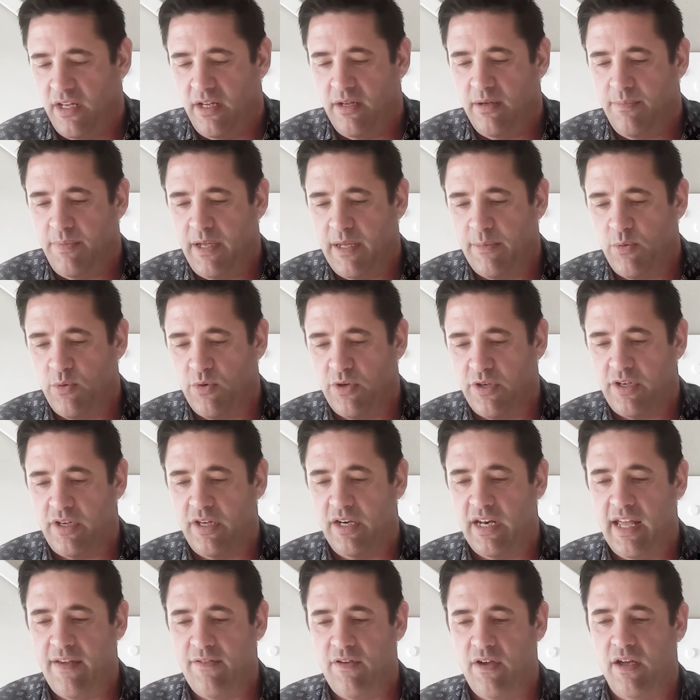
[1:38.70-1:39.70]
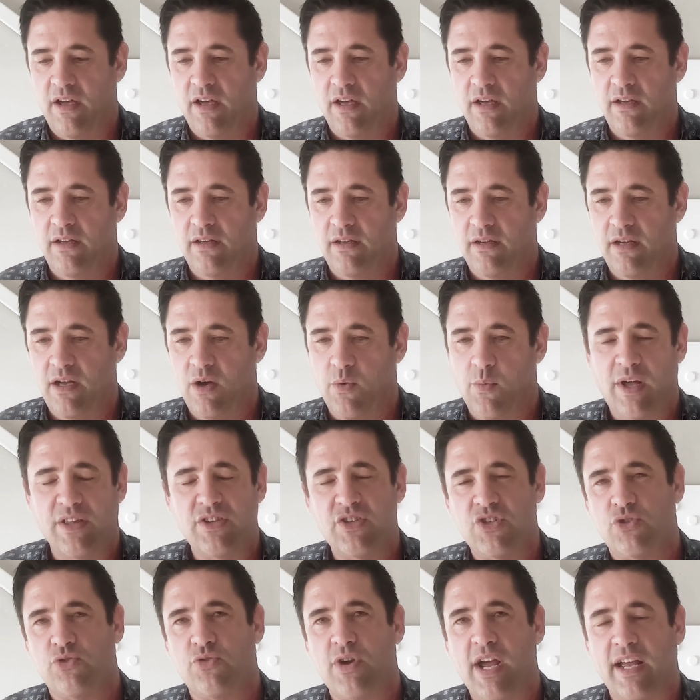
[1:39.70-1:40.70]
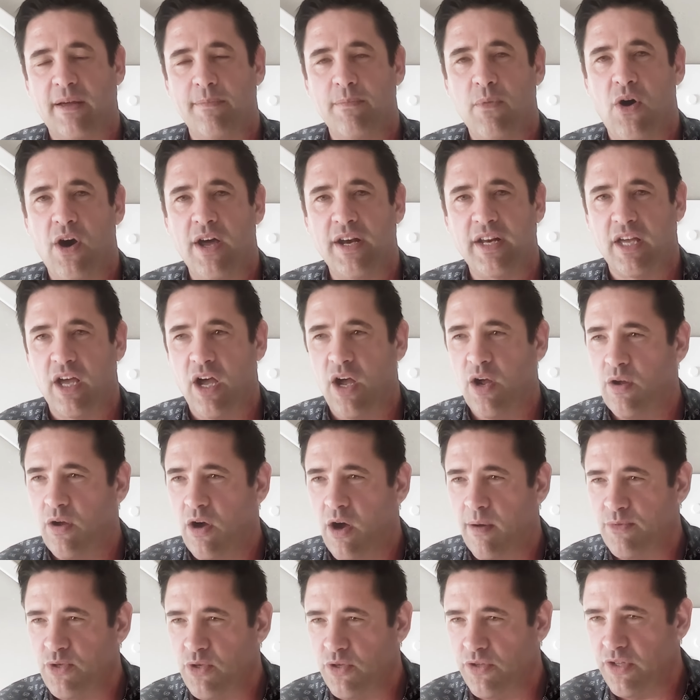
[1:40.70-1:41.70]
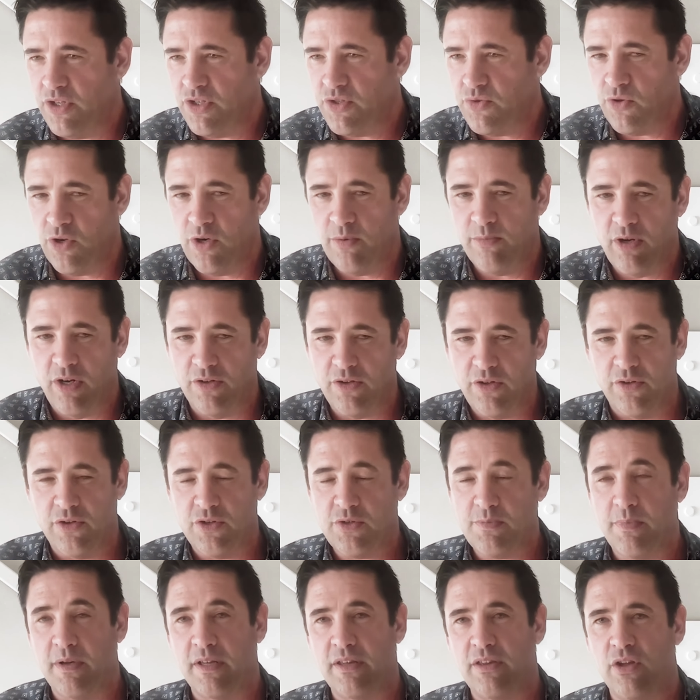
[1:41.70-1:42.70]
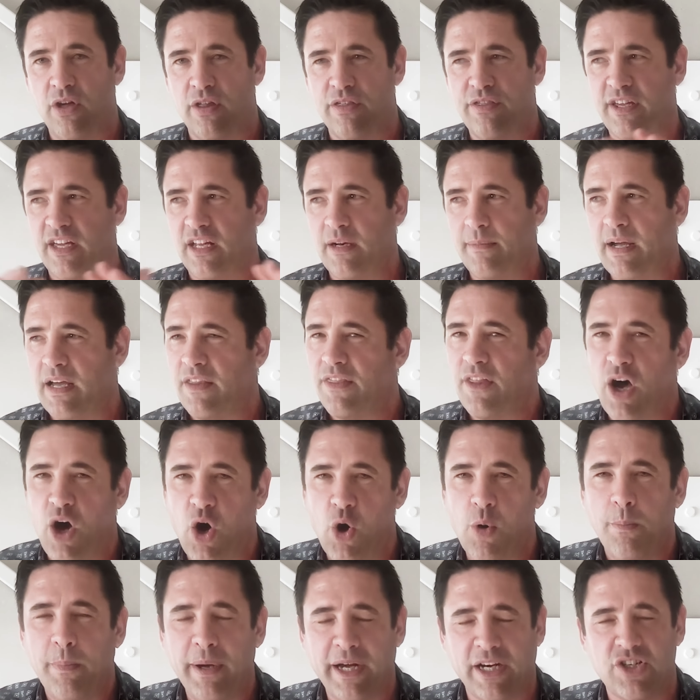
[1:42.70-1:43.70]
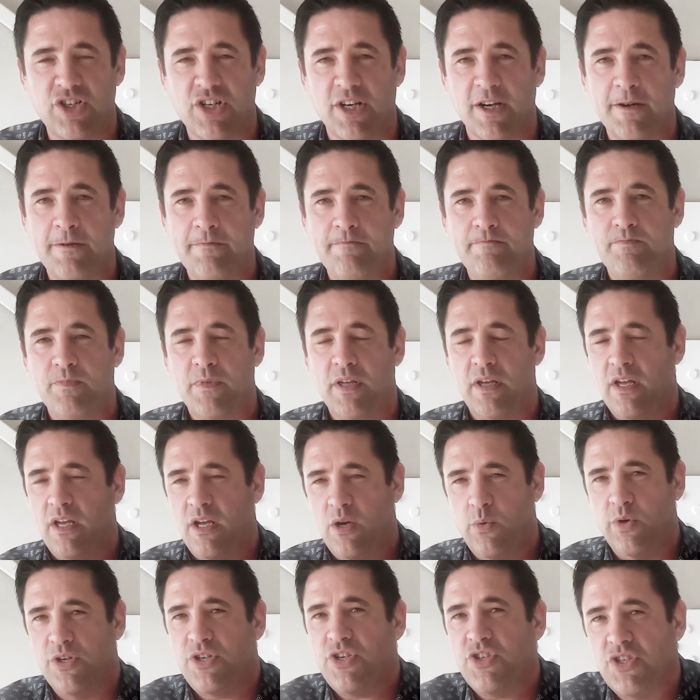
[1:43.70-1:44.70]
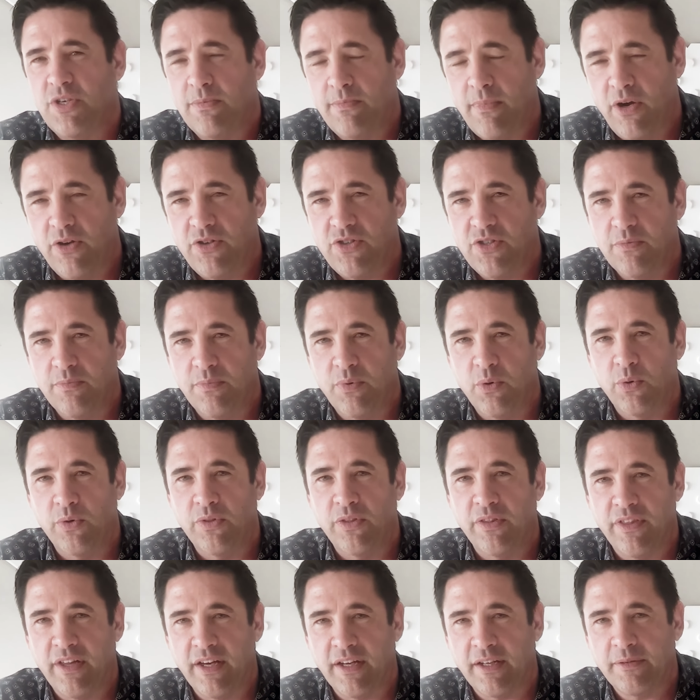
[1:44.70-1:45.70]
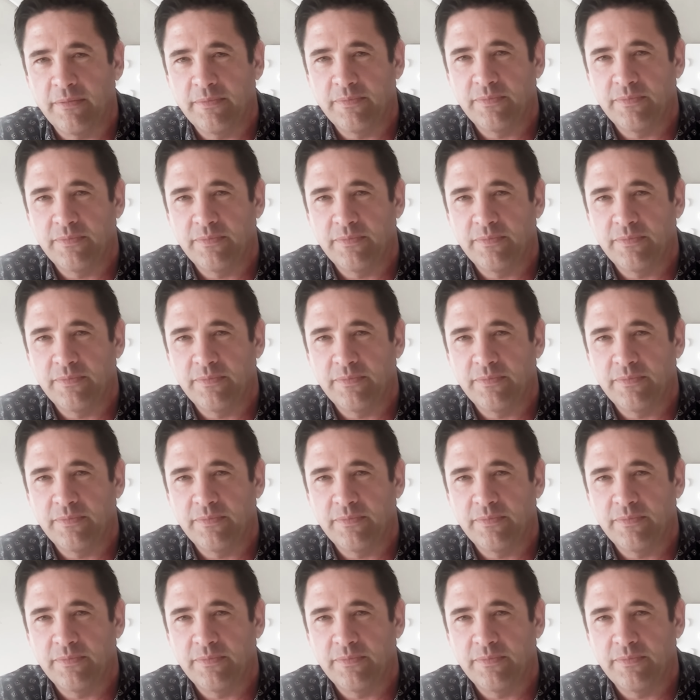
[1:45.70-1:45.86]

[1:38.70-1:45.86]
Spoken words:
people can have a one-track mind and go, I'm doing this room, not doing this, but not thinking about the whole picture, which is the most important thing.